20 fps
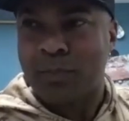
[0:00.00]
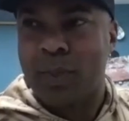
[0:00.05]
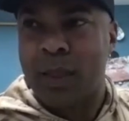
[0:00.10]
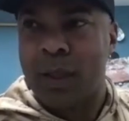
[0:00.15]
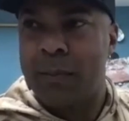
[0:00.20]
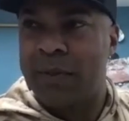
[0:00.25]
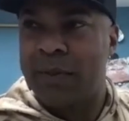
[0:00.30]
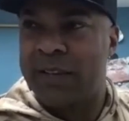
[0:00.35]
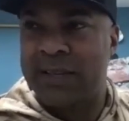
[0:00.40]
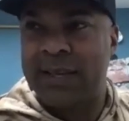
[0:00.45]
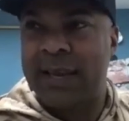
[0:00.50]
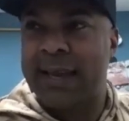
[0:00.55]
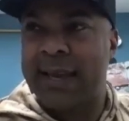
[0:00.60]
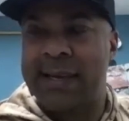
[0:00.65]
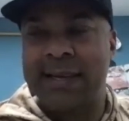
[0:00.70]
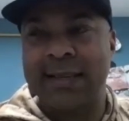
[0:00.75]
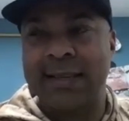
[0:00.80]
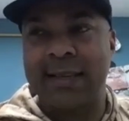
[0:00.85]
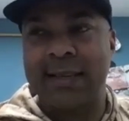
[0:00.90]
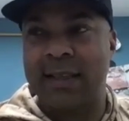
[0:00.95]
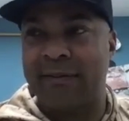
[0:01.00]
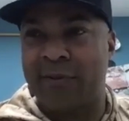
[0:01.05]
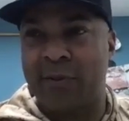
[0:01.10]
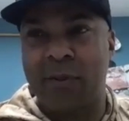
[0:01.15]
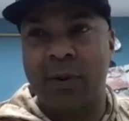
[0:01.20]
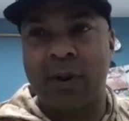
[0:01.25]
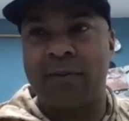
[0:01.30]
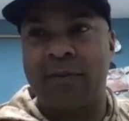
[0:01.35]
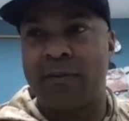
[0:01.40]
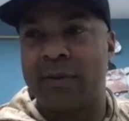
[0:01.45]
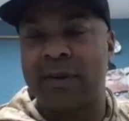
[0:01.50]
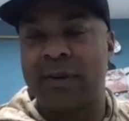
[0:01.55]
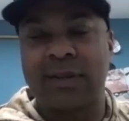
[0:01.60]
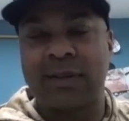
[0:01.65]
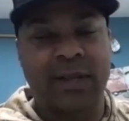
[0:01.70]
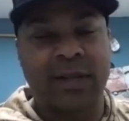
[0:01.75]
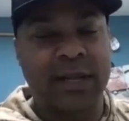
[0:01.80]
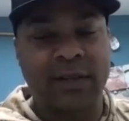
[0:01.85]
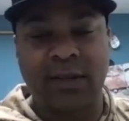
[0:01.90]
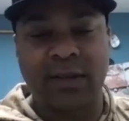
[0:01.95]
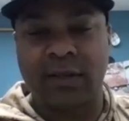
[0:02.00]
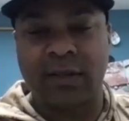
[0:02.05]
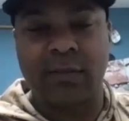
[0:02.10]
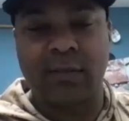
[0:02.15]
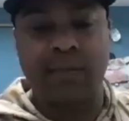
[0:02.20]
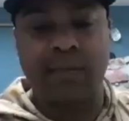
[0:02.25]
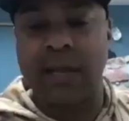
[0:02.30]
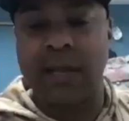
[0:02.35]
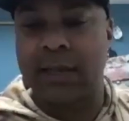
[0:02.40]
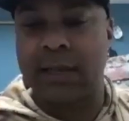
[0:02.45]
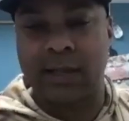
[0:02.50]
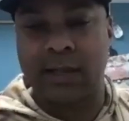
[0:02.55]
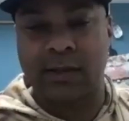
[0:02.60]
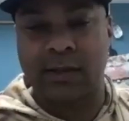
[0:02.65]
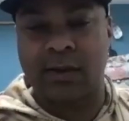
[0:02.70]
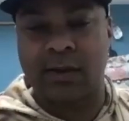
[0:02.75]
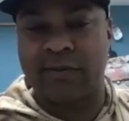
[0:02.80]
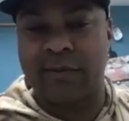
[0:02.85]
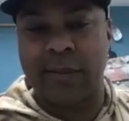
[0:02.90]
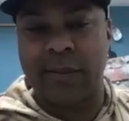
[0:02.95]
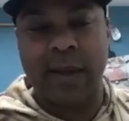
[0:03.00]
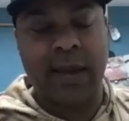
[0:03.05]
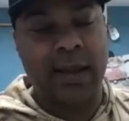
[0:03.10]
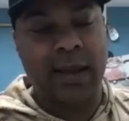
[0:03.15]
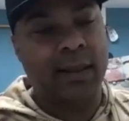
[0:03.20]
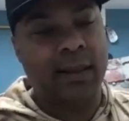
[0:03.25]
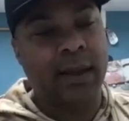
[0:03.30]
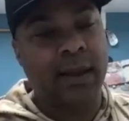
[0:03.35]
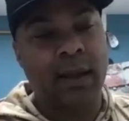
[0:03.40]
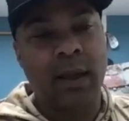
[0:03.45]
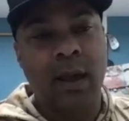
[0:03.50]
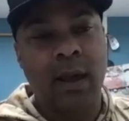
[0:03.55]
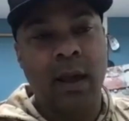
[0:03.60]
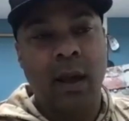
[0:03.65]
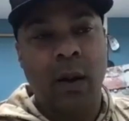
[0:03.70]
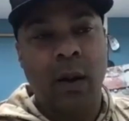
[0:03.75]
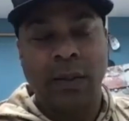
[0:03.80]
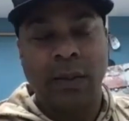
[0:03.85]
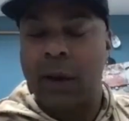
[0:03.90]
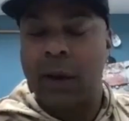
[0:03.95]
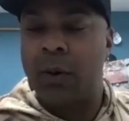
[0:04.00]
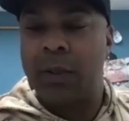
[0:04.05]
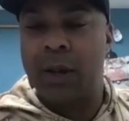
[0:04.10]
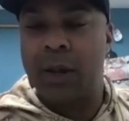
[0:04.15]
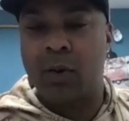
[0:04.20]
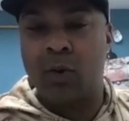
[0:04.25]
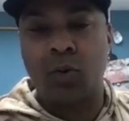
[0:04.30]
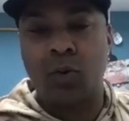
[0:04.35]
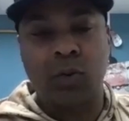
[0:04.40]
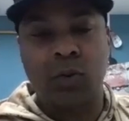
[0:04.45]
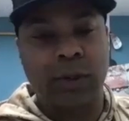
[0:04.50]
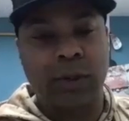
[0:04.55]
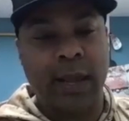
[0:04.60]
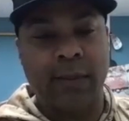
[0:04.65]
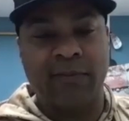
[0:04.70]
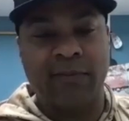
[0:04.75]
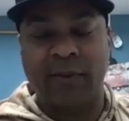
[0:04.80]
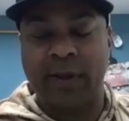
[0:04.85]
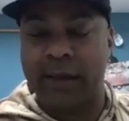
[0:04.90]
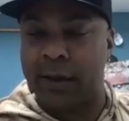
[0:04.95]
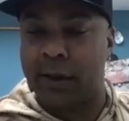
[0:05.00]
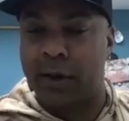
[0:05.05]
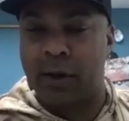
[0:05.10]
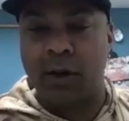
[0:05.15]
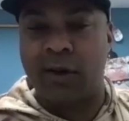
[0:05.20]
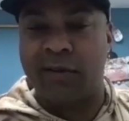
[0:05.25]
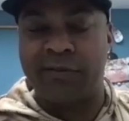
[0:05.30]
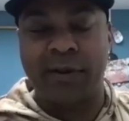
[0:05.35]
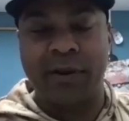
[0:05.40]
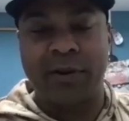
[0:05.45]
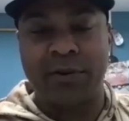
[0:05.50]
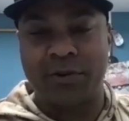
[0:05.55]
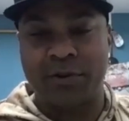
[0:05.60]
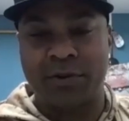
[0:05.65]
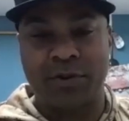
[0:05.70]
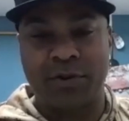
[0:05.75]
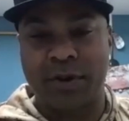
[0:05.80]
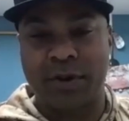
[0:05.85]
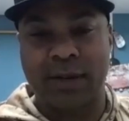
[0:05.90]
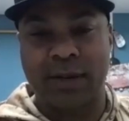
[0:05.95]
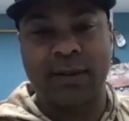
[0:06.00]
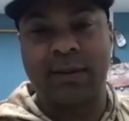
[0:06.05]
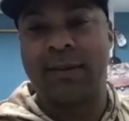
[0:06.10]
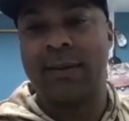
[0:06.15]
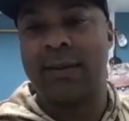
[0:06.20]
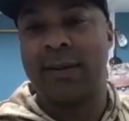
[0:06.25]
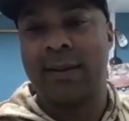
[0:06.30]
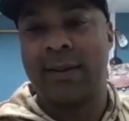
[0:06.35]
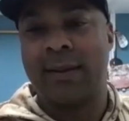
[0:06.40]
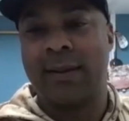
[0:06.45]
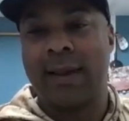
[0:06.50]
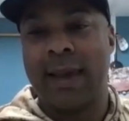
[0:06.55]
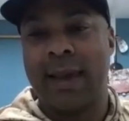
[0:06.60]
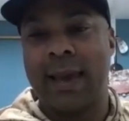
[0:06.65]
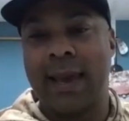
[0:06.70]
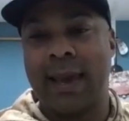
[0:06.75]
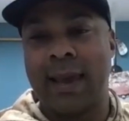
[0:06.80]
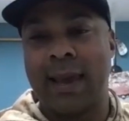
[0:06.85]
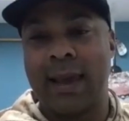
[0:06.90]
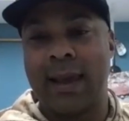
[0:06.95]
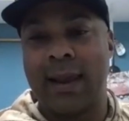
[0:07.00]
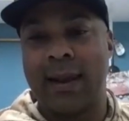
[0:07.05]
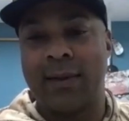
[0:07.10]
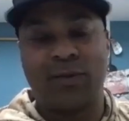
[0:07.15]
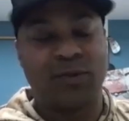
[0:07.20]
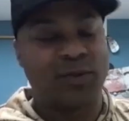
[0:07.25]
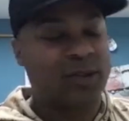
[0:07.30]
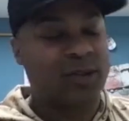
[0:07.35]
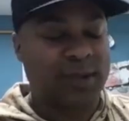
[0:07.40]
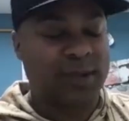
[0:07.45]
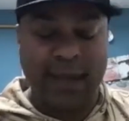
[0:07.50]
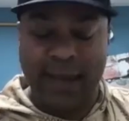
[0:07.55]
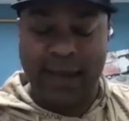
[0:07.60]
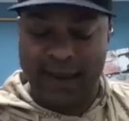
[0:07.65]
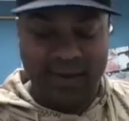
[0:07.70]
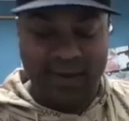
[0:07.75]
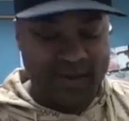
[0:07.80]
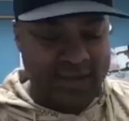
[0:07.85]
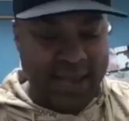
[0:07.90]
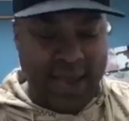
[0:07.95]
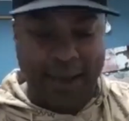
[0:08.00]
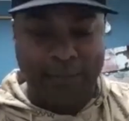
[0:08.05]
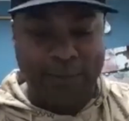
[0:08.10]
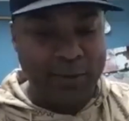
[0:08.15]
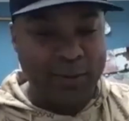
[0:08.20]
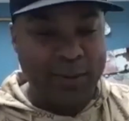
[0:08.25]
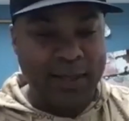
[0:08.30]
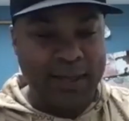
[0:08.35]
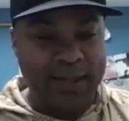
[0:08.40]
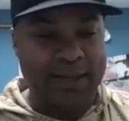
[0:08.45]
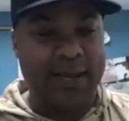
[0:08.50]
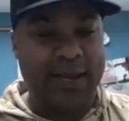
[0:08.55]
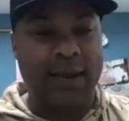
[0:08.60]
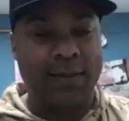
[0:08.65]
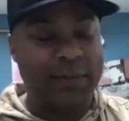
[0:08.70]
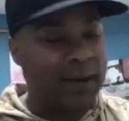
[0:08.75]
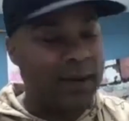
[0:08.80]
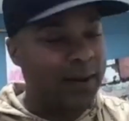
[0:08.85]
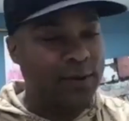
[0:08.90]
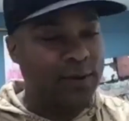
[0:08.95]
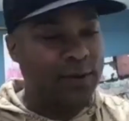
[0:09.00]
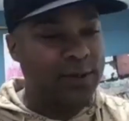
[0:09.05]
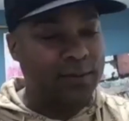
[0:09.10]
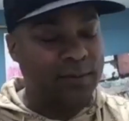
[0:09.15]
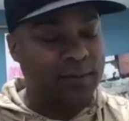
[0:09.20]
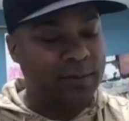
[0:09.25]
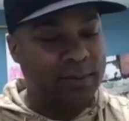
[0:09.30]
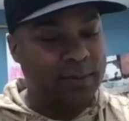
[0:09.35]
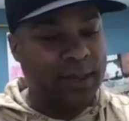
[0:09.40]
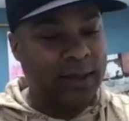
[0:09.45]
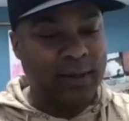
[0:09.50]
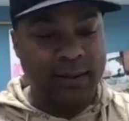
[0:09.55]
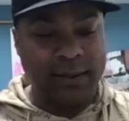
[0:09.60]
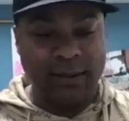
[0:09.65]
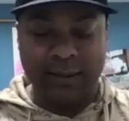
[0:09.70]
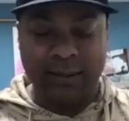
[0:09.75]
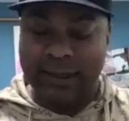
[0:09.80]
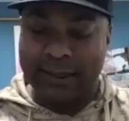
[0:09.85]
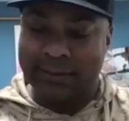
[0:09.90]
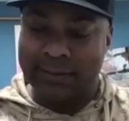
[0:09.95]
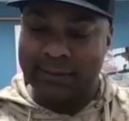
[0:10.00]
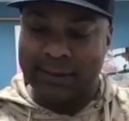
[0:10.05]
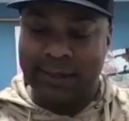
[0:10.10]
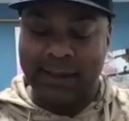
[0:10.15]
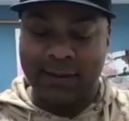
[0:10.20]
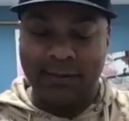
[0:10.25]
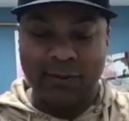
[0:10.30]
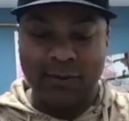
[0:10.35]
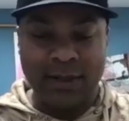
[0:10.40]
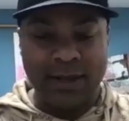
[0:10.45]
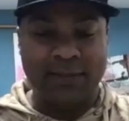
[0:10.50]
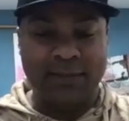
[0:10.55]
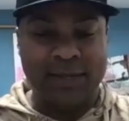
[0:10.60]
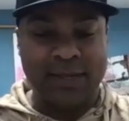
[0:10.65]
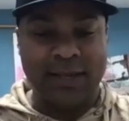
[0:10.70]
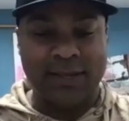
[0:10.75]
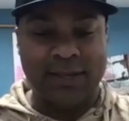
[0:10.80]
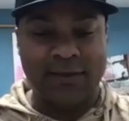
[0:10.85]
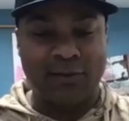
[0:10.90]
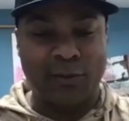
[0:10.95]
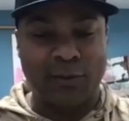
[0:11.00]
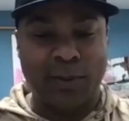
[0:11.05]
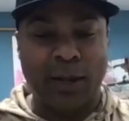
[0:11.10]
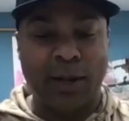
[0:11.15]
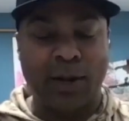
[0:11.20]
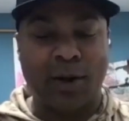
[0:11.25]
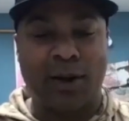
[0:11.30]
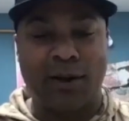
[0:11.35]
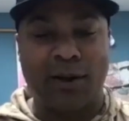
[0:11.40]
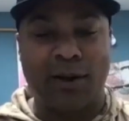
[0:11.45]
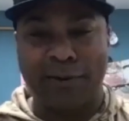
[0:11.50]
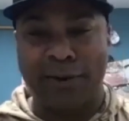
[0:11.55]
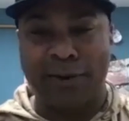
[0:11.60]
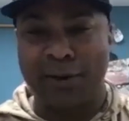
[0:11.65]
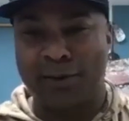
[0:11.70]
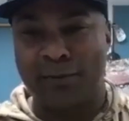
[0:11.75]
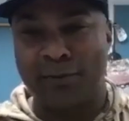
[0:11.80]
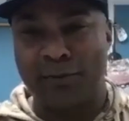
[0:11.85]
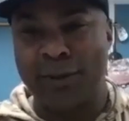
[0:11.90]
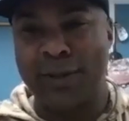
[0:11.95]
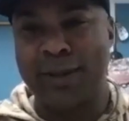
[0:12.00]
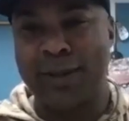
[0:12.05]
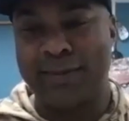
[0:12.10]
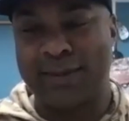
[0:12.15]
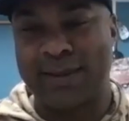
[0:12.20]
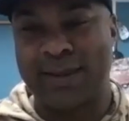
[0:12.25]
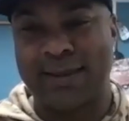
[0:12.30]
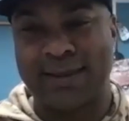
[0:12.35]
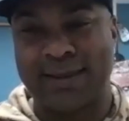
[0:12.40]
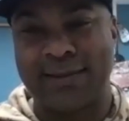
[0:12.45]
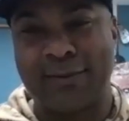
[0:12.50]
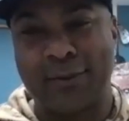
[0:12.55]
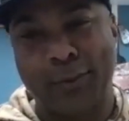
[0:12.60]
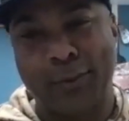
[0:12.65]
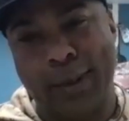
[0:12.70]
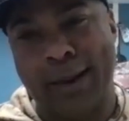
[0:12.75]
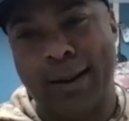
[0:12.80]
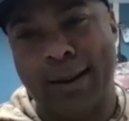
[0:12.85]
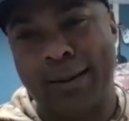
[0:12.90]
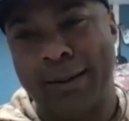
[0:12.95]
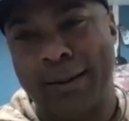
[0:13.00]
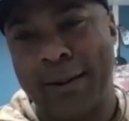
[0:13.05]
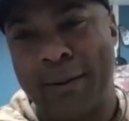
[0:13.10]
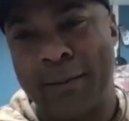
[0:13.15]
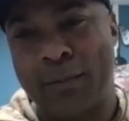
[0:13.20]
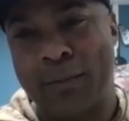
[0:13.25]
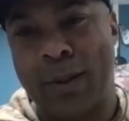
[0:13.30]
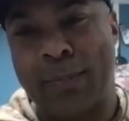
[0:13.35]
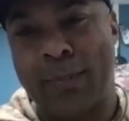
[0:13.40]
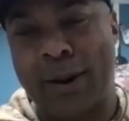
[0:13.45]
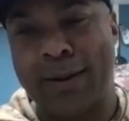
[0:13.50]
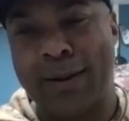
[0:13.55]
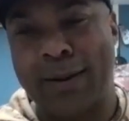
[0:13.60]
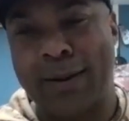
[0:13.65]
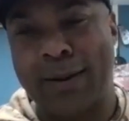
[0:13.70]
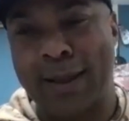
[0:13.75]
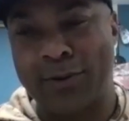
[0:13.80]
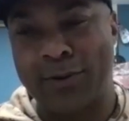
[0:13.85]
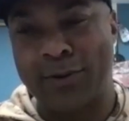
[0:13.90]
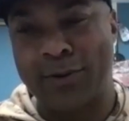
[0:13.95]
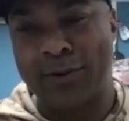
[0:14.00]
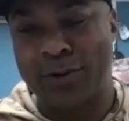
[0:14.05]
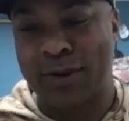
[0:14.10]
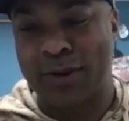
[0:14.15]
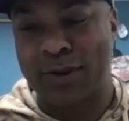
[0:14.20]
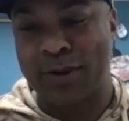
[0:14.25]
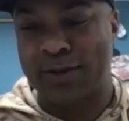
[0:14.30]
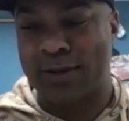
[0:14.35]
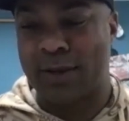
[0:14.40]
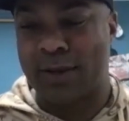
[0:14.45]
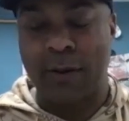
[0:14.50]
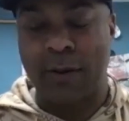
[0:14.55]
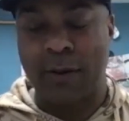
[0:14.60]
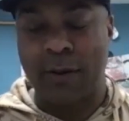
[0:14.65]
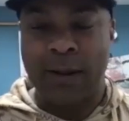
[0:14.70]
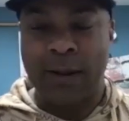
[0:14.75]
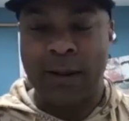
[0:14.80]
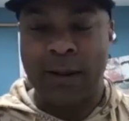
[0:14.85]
But the second he said that, for whatever reason, it just immediately clicked off in my head. Like, that would be a cool name for like a golf energy drink. And it was just, again, it just happened to be the time that I was, like getting really obsessive about golf, and also really obsessive about energy drinks. So,